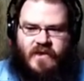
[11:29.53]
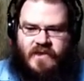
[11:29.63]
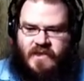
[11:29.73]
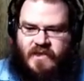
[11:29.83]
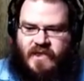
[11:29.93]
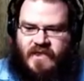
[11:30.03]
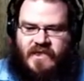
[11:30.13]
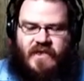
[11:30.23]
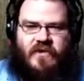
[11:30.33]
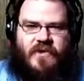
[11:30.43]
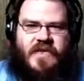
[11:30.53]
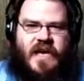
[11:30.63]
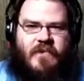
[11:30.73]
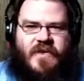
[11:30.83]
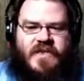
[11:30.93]
a dead signal
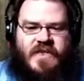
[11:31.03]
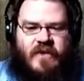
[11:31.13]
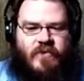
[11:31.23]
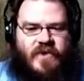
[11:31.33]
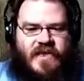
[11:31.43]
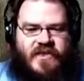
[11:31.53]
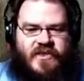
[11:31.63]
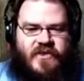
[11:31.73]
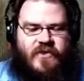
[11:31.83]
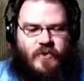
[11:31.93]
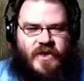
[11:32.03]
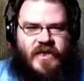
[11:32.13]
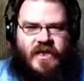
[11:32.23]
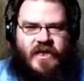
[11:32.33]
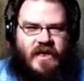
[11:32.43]
type, and it's like, well, that's true, but
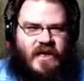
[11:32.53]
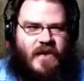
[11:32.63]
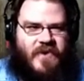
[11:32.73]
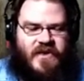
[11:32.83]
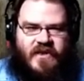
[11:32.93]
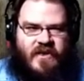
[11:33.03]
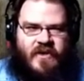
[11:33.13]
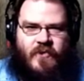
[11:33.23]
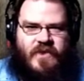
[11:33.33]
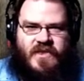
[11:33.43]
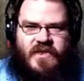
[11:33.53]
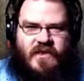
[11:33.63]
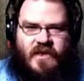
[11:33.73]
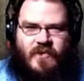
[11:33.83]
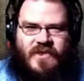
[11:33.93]
I mean, no
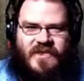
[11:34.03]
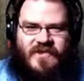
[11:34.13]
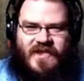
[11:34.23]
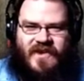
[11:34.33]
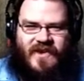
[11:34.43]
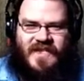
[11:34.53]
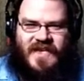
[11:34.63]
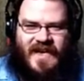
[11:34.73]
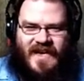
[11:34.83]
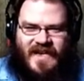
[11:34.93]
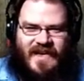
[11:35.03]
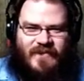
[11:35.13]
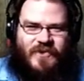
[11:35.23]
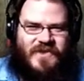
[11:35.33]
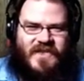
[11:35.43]
one's using RCA
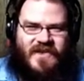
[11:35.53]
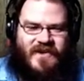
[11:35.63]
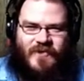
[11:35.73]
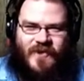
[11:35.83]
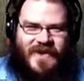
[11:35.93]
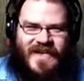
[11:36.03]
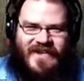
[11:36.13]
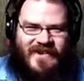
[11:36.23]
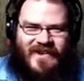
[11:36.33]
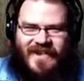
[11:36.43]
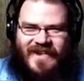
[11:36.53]
cables anymore either.